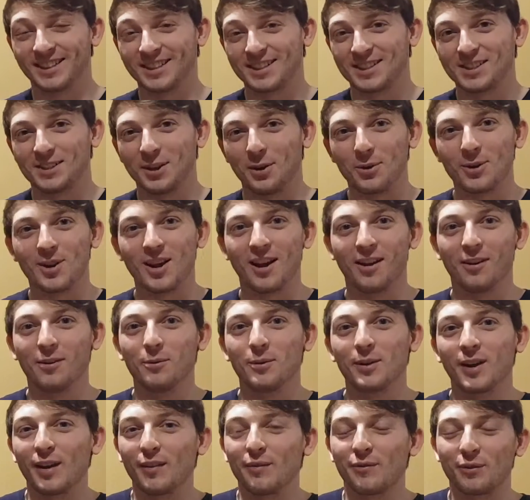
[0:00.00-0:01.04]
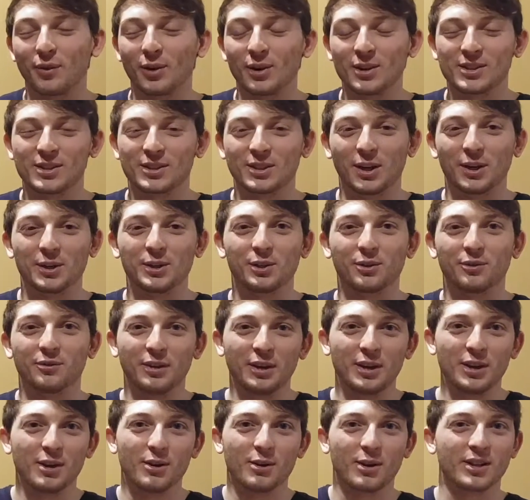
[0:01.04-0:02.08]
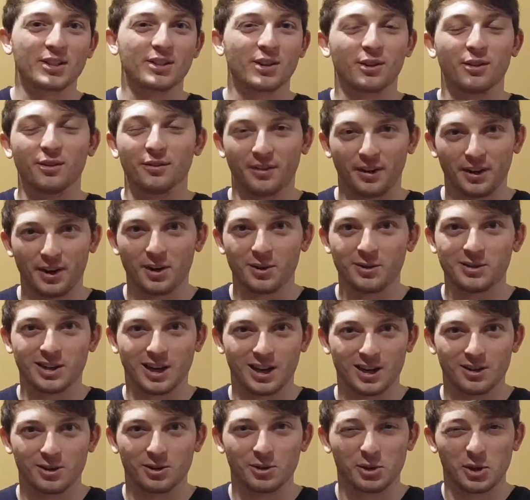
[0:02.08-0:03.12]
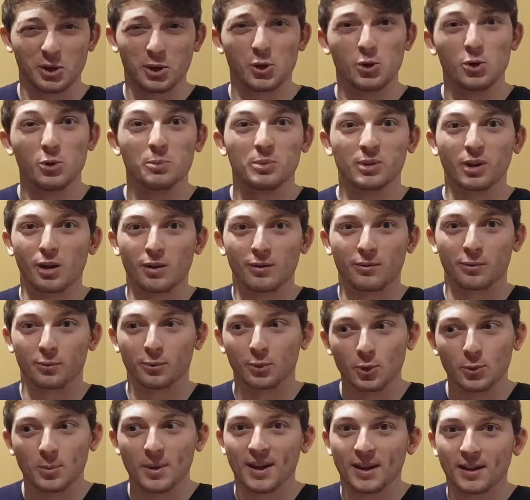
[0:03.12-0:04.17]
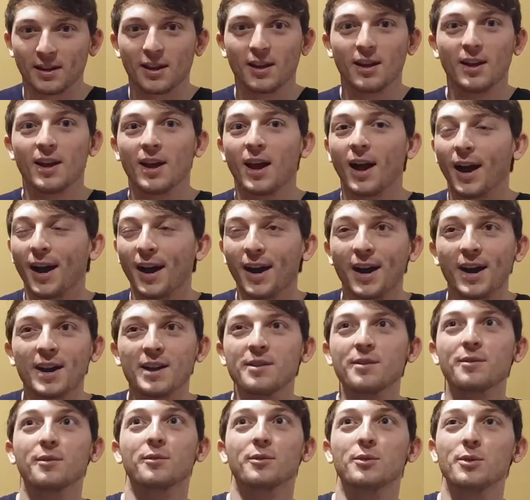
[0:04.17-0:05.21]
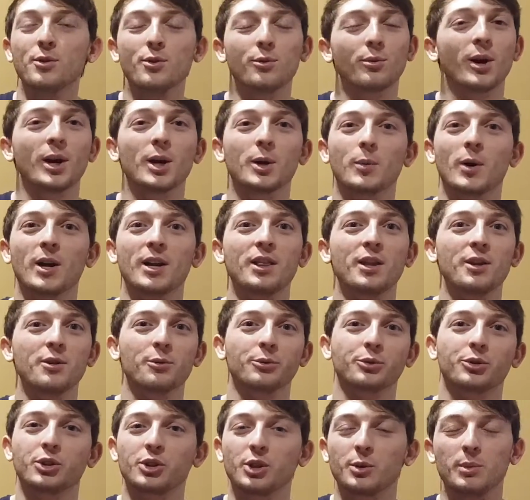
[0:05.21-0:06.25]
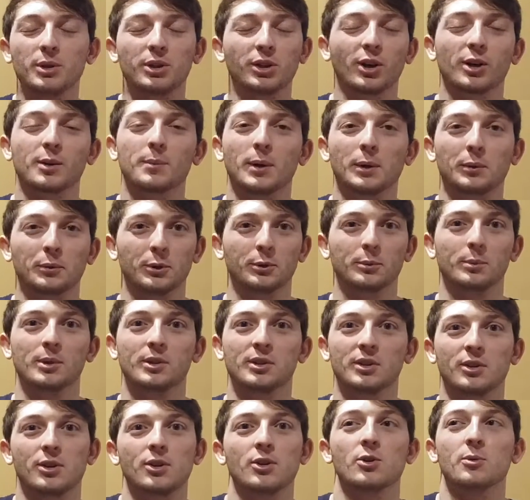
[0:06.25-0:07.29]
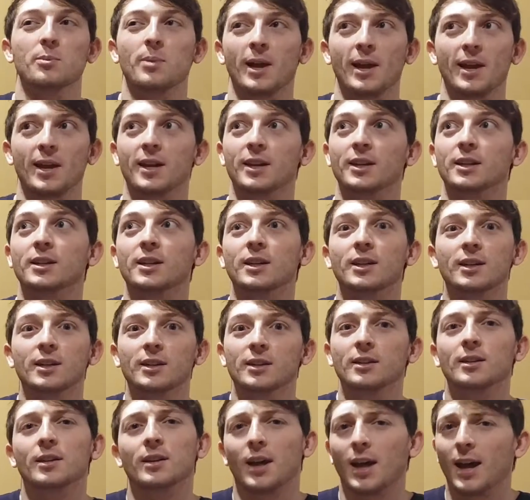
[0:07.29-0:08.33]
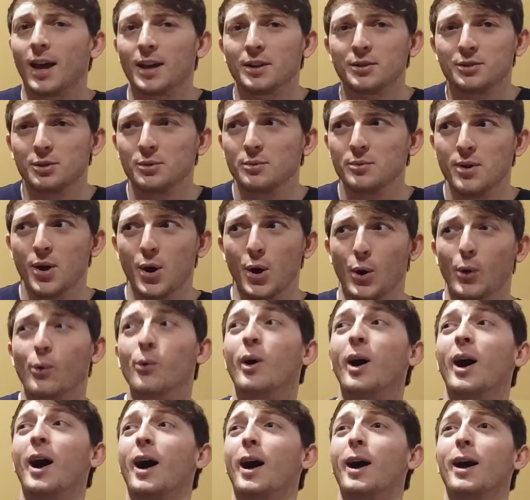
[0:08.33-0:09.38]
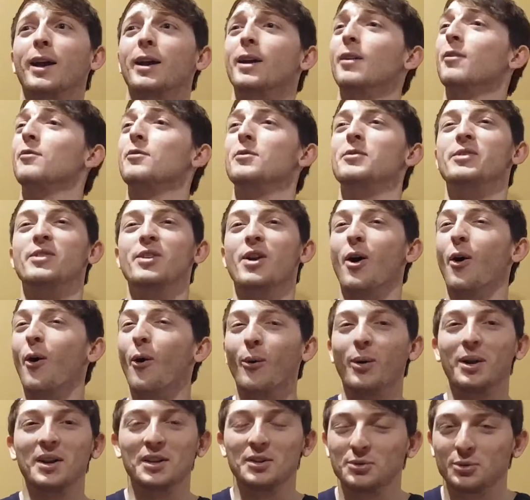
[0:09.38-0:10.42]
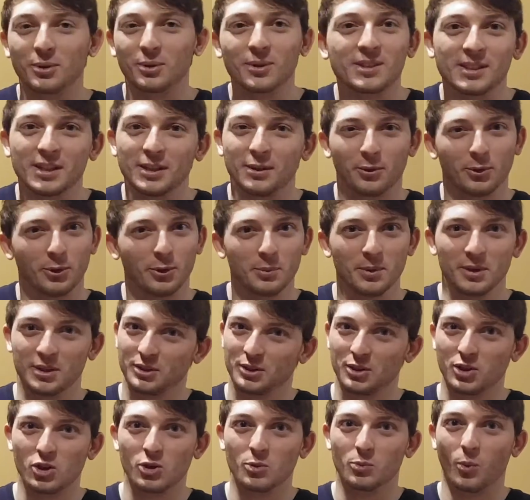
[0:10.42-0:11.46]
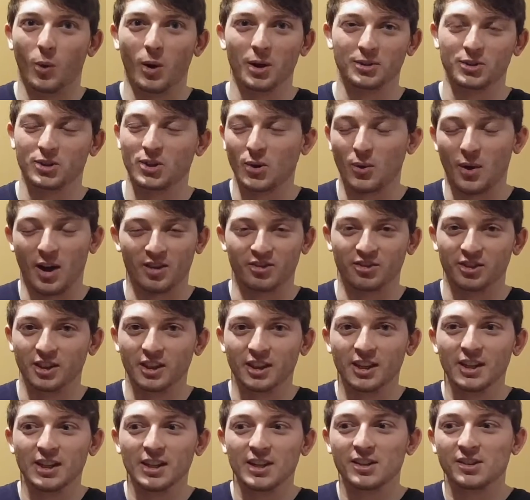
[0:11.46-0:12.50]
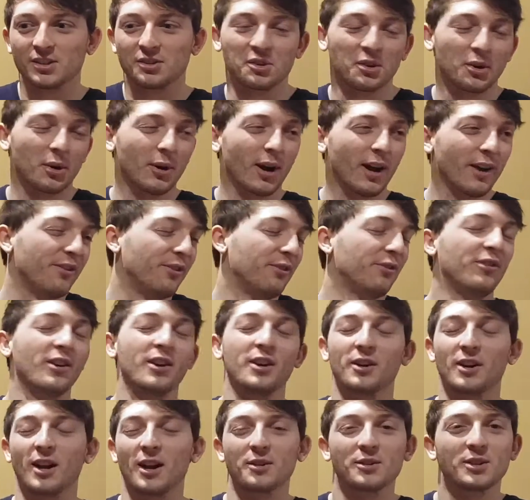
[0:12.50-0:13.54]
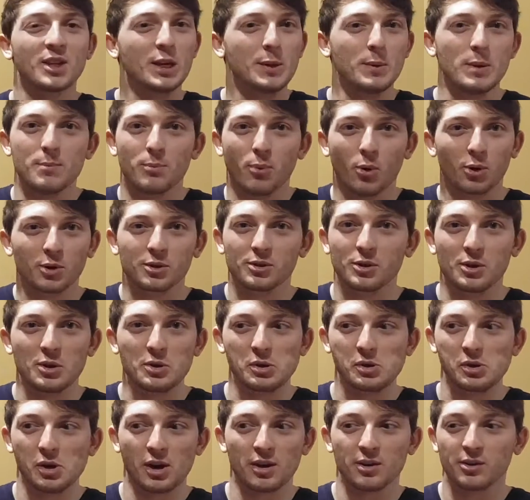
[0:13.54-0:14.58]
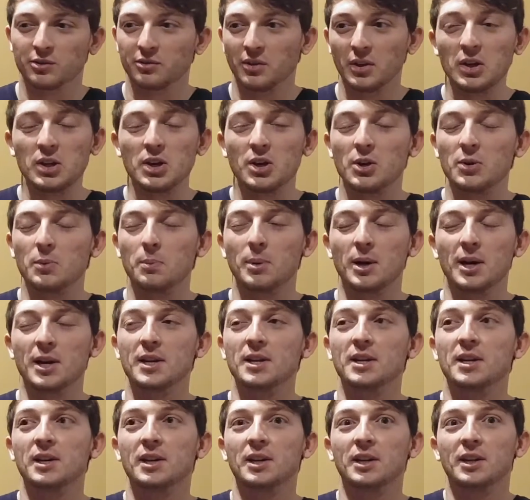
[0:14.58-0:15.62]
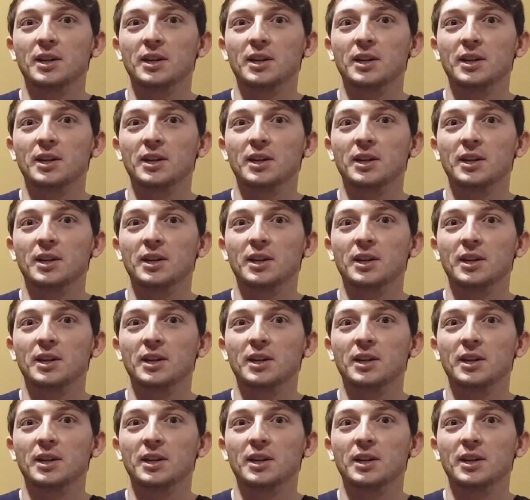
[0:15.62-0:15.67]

So, Colin, when I first saw your video, I saw the video titled Cubes of Rubik. I knew right away that you were just going to be talking about Rubik's Cube, and as you know, I have no interest in Rubik's Cube whatsoever, so I figured I was going to be bored during the entire video, but